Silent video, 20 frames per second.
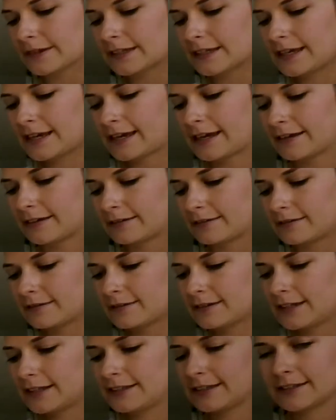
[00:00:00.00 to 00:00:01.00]
Okay,
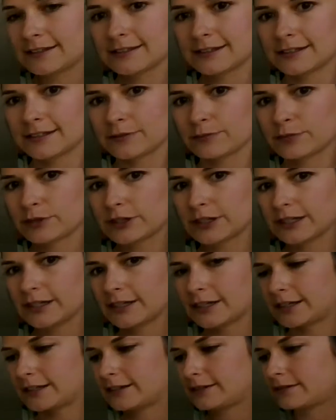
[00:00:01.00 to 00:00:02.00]
I think it's looking pretty
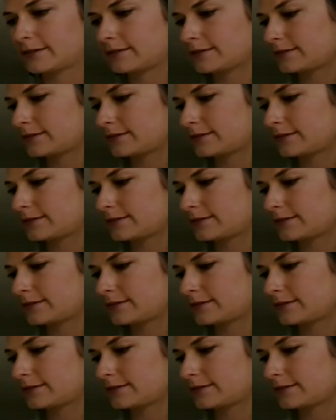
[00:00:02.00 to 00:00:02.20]
good.